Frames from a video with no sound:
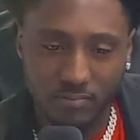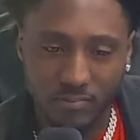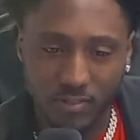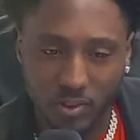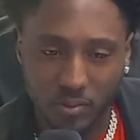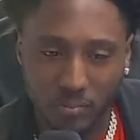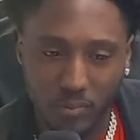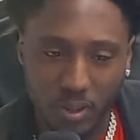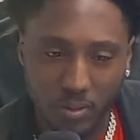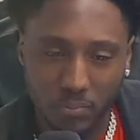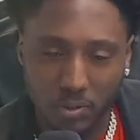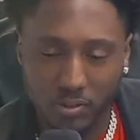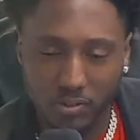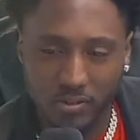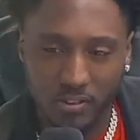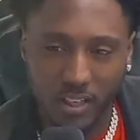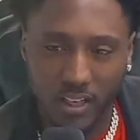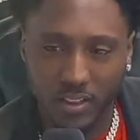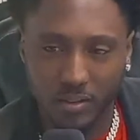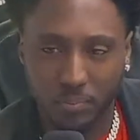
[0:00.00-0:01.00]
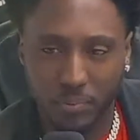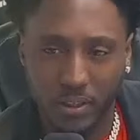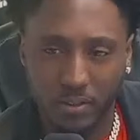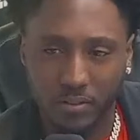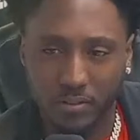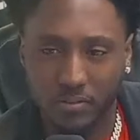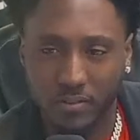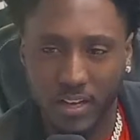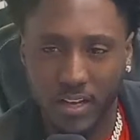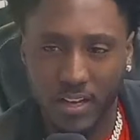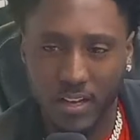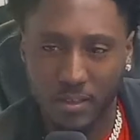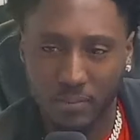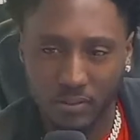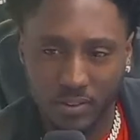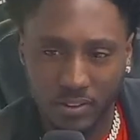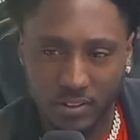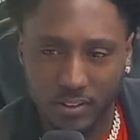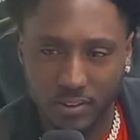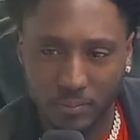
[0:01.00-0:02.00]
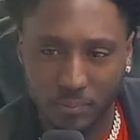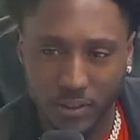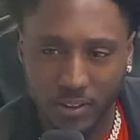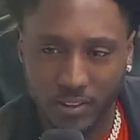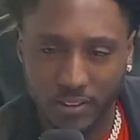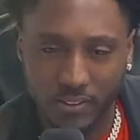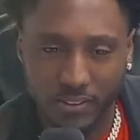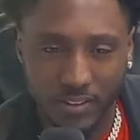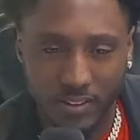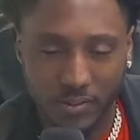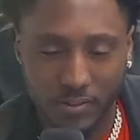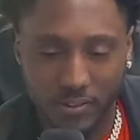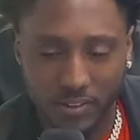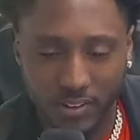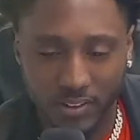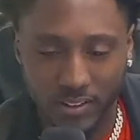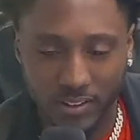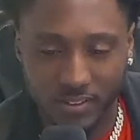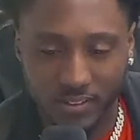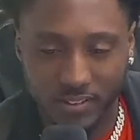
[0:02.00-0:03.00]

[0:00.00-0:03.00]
almost Tyler Perry vibes a little bit. You know what I'm saying?